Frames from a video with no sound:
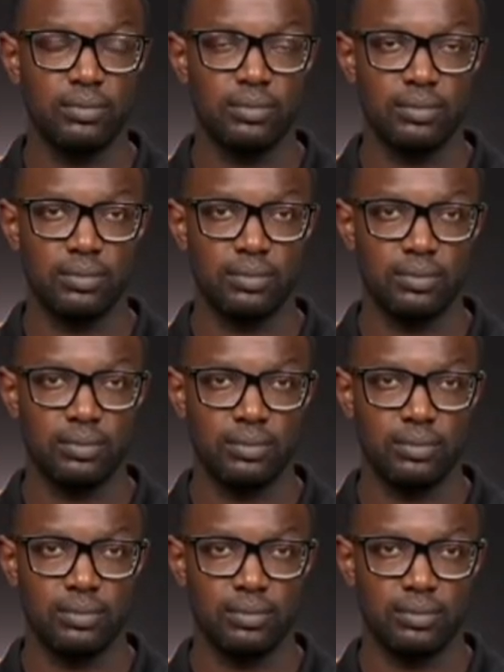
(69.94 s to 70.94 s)

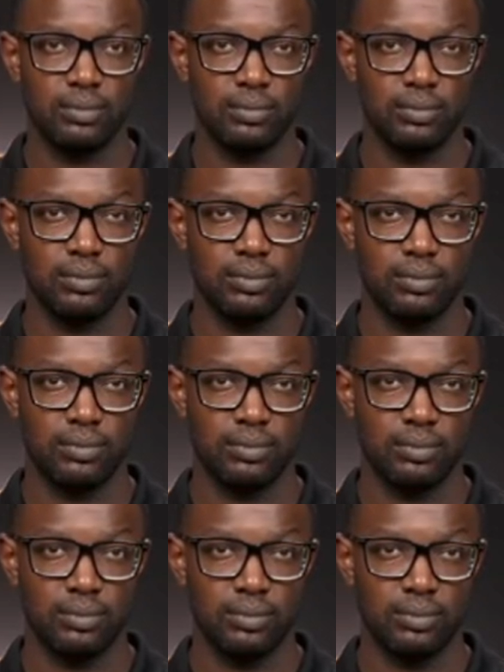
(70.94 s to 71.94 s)

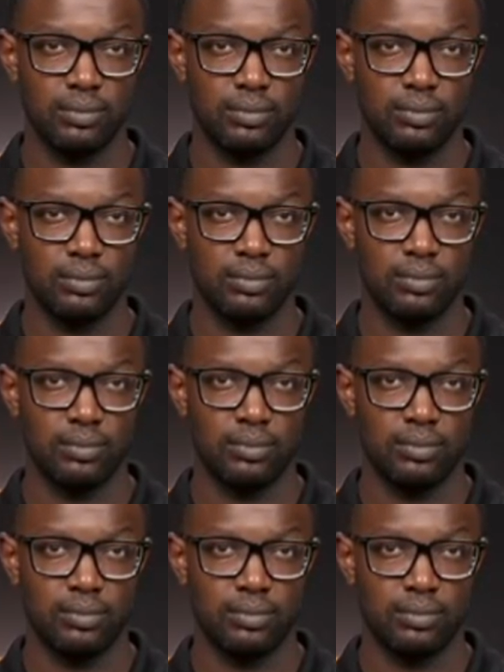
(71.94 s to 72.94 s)

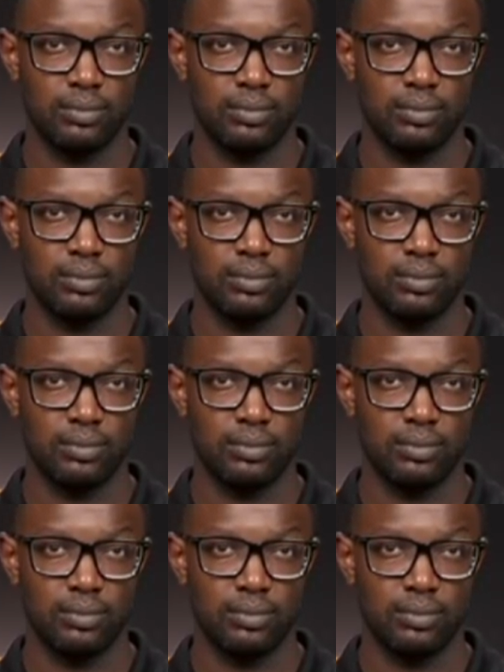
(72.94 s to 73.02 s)
No words are spoken by the person on screen.